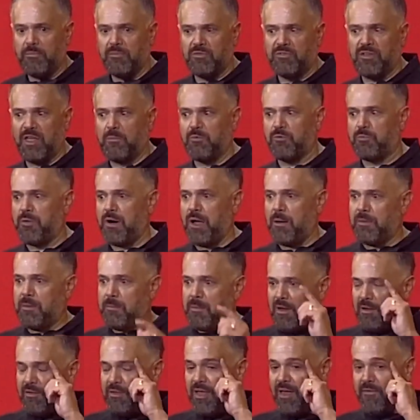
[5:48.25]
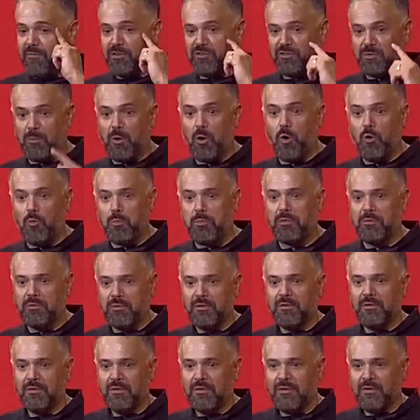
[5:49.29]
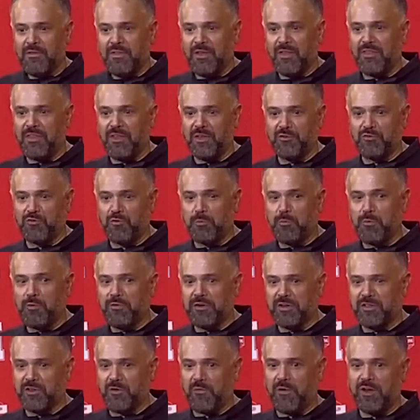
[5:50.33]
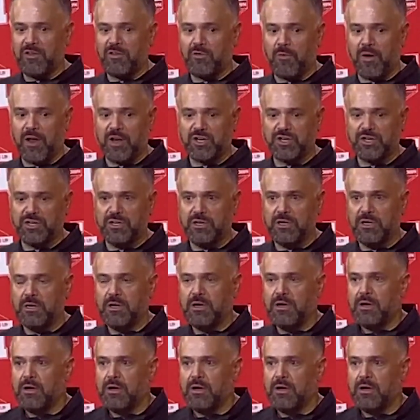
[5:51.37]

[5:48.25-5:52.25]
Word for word: this game was probably about having some hope that things are moving in the right direction.